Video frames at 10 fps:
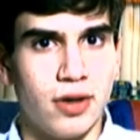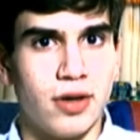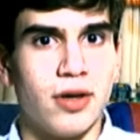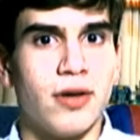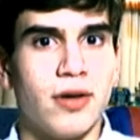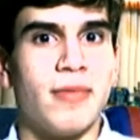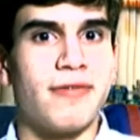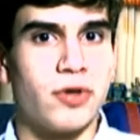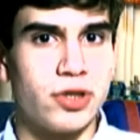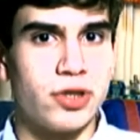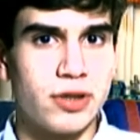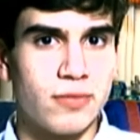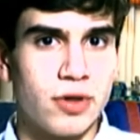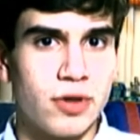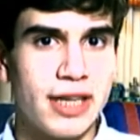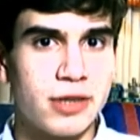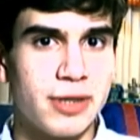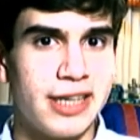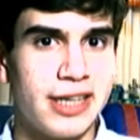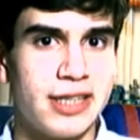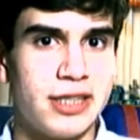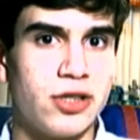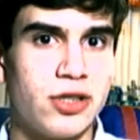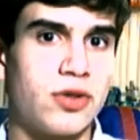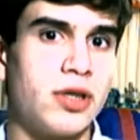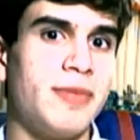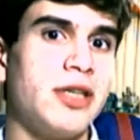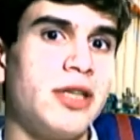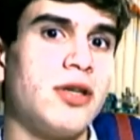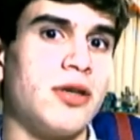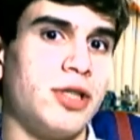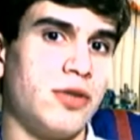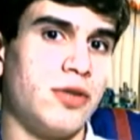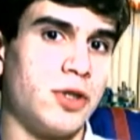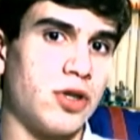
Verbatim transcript: My first Let's Play is either going to be Kirby Superstar